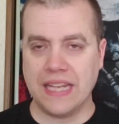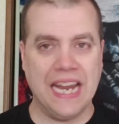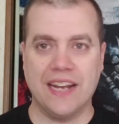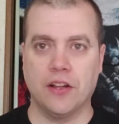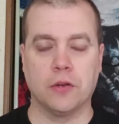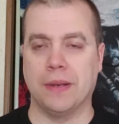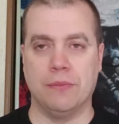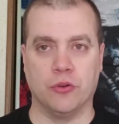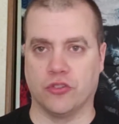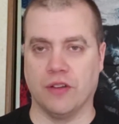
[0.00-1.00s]
and other
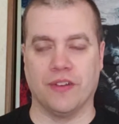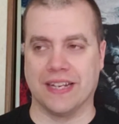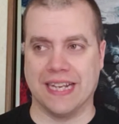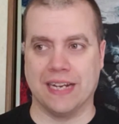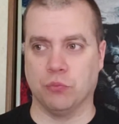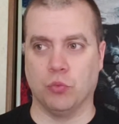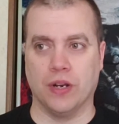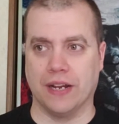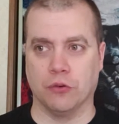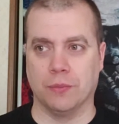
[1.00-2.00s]
people and stuff like that, and
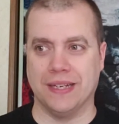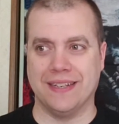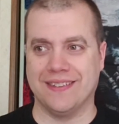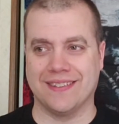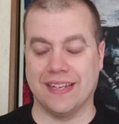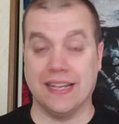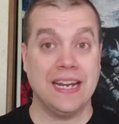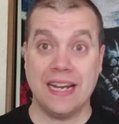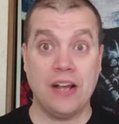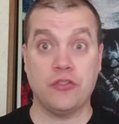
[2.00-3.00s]
whatever, but it just, they
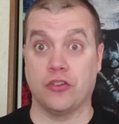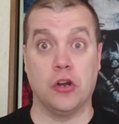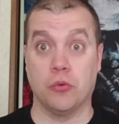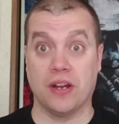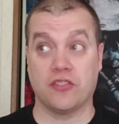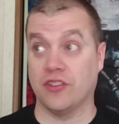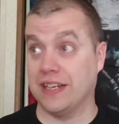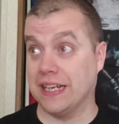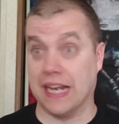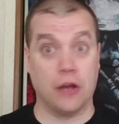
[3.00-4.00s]
had Al Snow
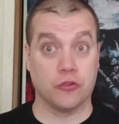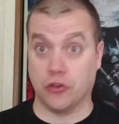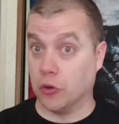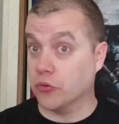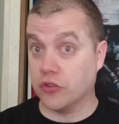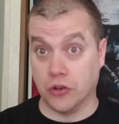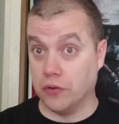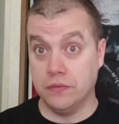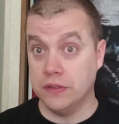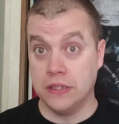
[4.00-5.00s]
wrestling, and Al Snow
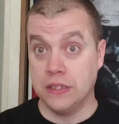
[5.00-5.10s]
still